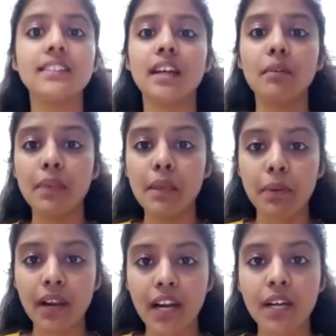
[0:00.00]
some
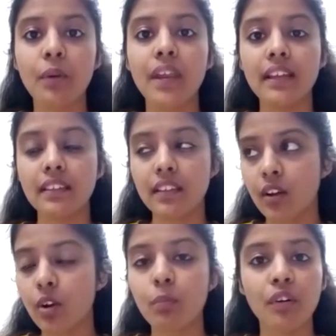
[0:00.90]
people are doing in the
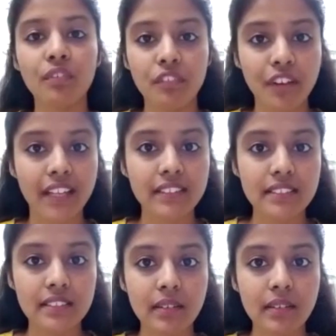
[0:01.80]
group of friends.